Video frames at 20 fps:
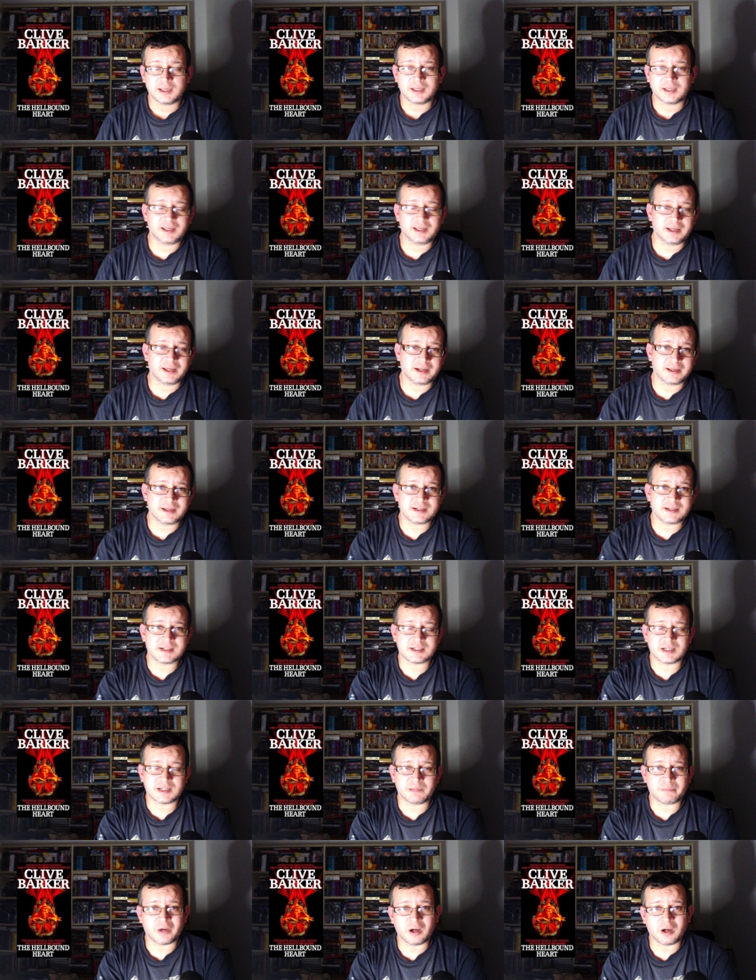It is,
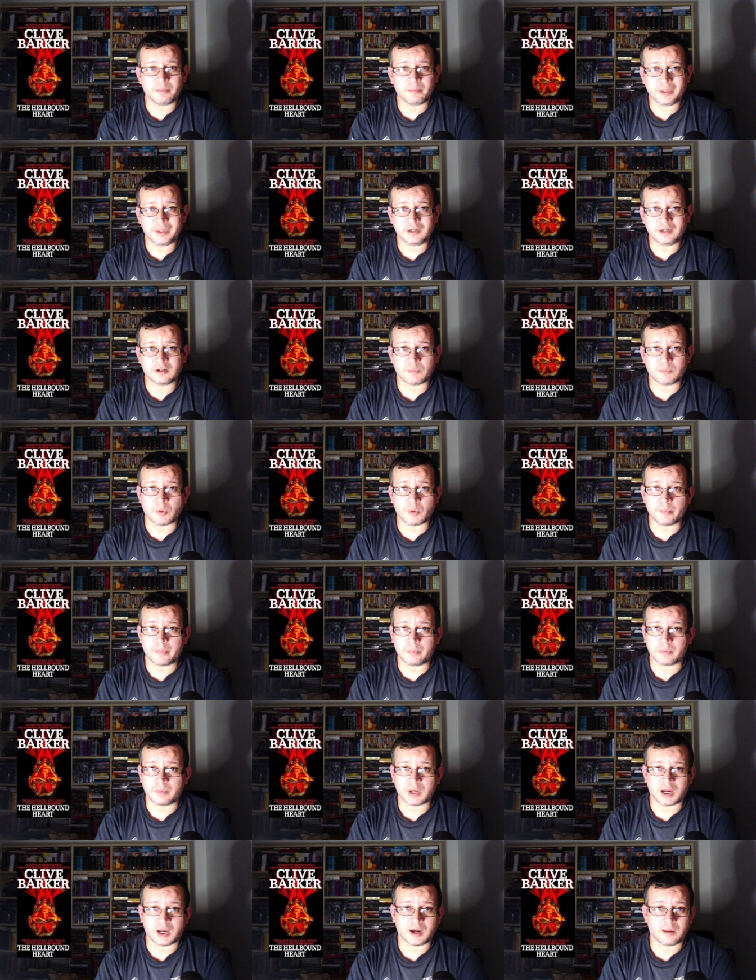in my opinion,
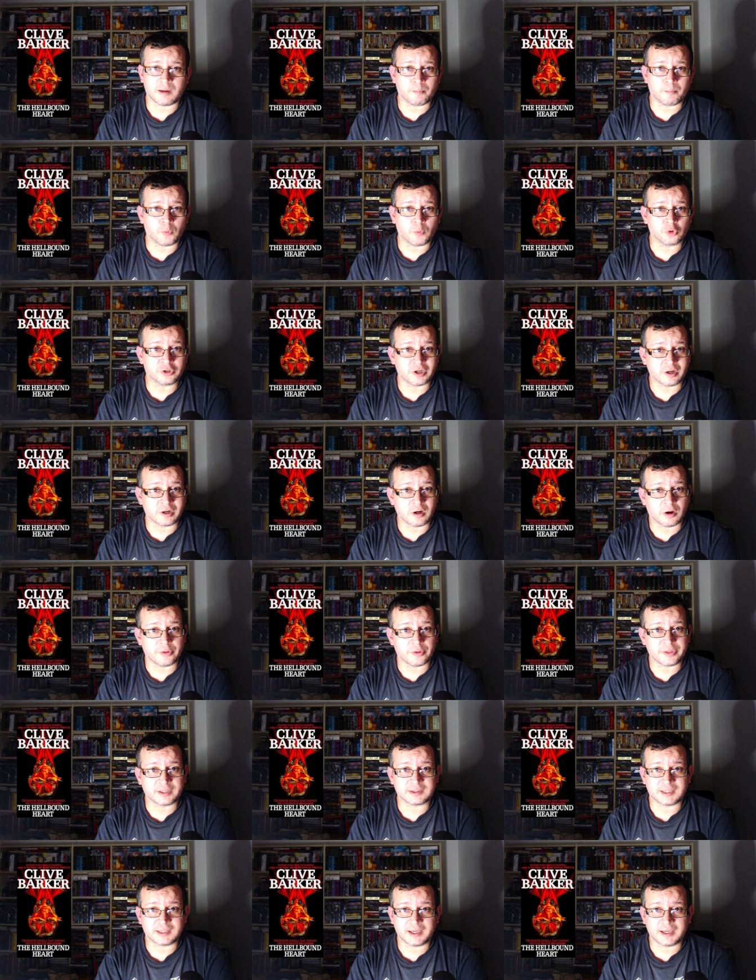a, a modern
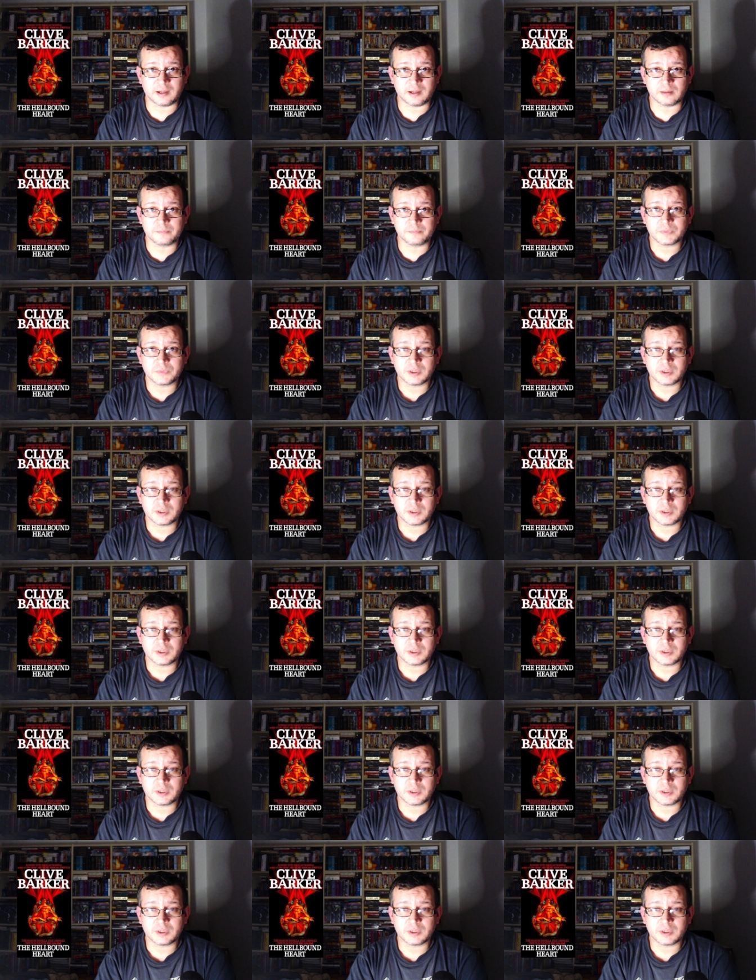gothic tale